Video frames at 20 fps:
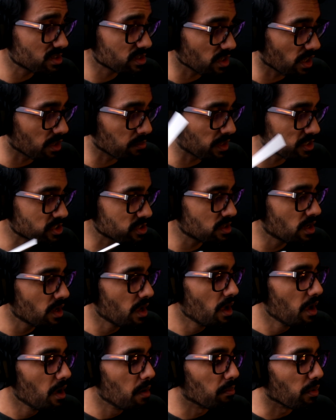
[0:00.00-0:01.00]
I imagine,
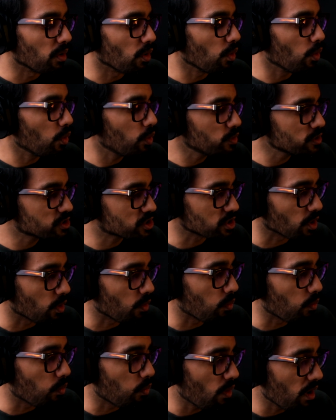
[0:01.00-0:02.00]
but also
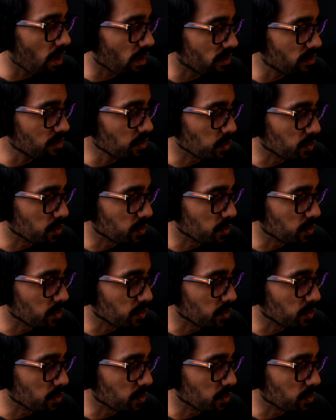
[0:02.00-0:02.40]
one